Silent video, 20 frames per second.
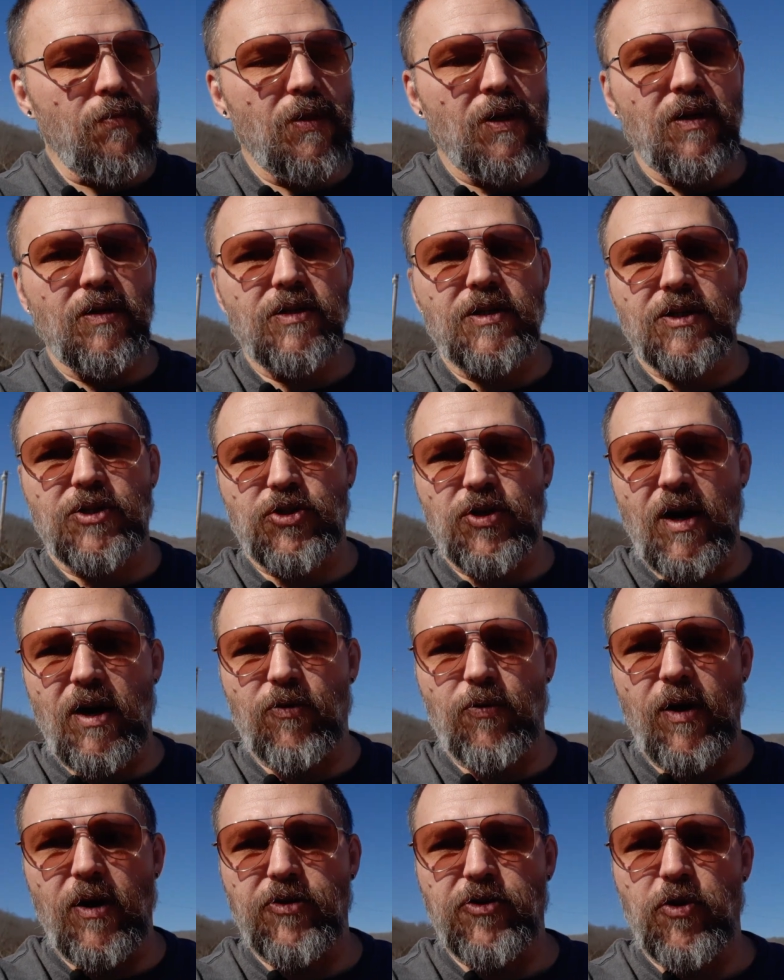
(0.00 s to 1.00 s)
So let's try a
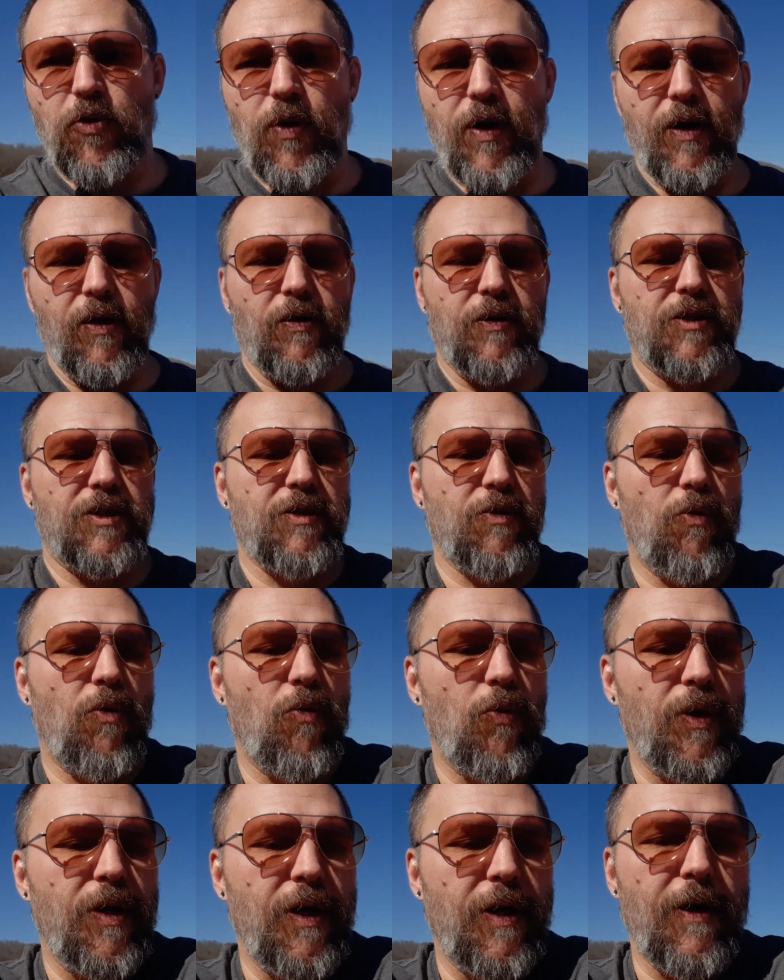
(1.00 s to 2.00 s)
retrohale and see what
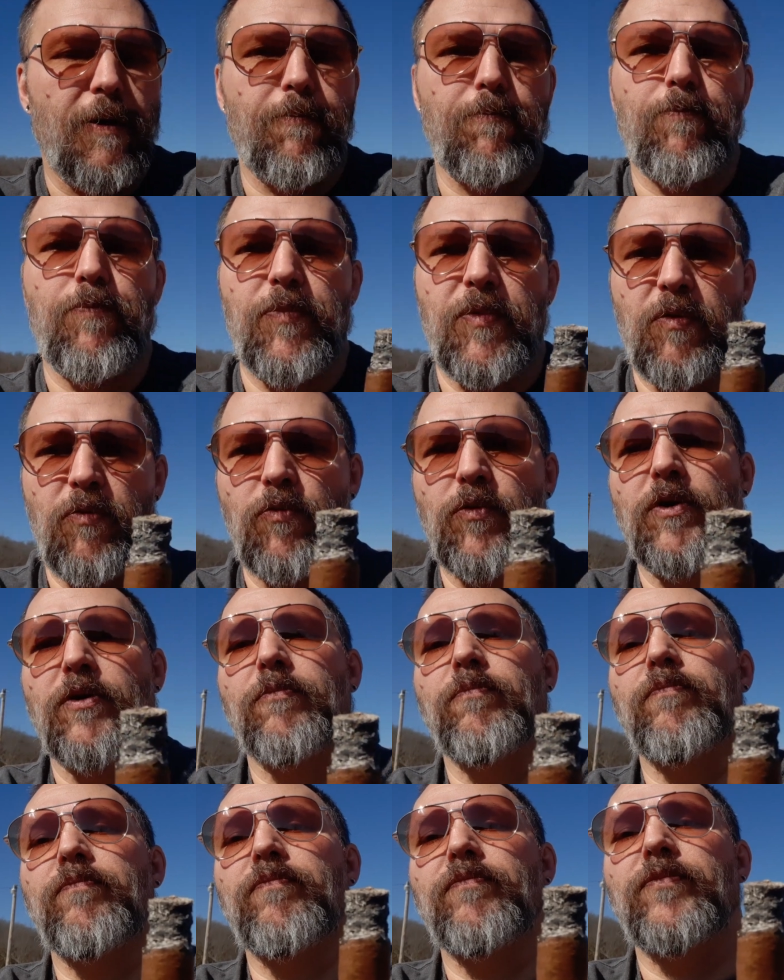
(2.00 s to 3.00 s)
we get. We're
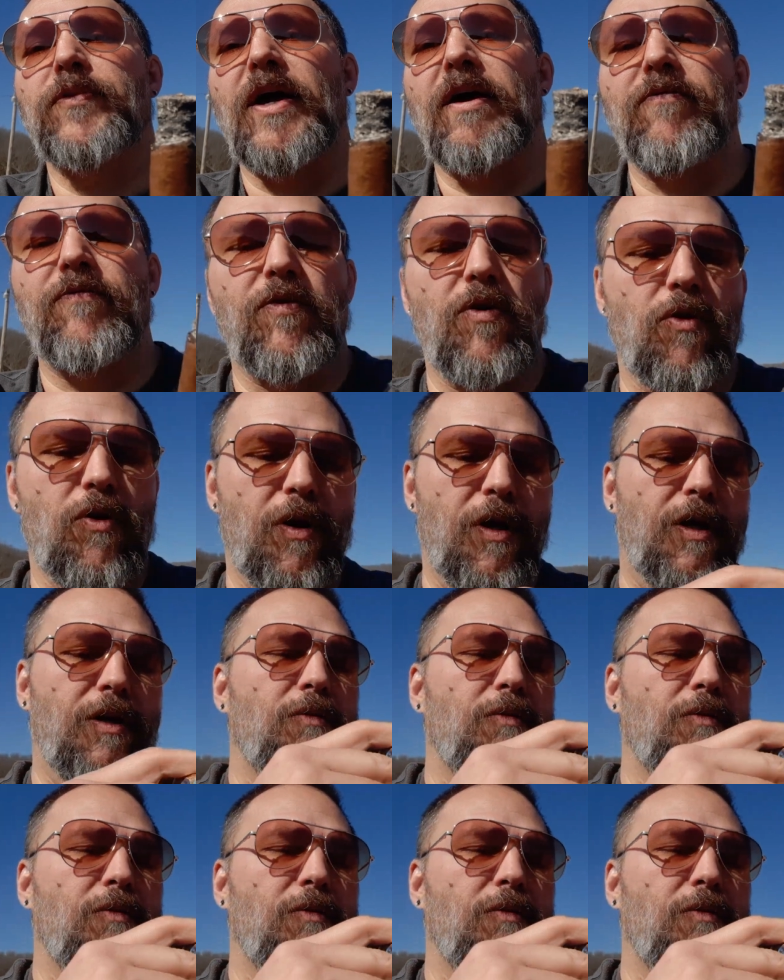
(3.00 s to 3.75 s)
that far in.